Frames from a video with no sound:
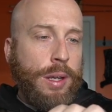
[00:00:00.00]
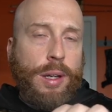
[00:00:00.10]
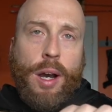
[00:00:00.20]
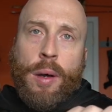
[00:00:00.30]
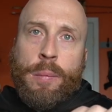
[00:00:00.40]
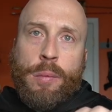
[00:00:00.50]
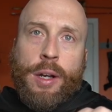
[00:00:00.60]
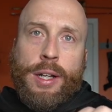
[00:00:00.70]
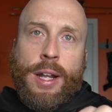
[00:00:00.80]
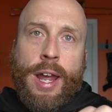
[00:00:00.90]
um,
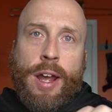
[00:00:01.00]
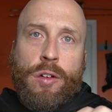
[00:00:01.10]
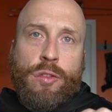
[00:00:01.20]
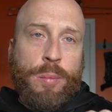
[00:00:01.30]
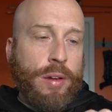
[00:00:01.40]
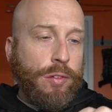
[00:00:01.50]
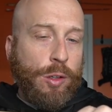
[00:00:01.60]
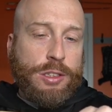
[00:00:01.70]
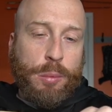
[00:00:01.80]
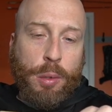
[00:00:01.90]
right now from my
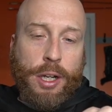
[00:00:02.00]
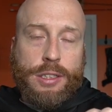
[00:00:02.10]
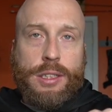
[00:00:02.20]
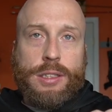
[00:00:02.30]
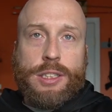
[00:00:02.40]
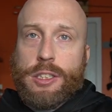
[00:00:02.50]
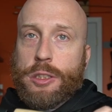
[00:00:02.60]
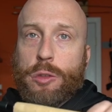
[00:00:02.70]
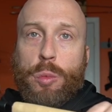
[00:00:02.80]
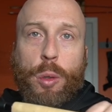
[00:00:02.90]
first impressions, it's
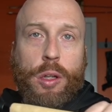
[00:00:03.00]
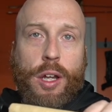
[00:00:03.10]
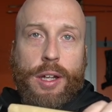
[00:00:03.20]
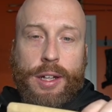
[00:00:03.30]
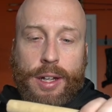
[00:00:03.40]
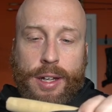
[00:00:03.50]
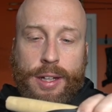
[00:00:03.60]
super light,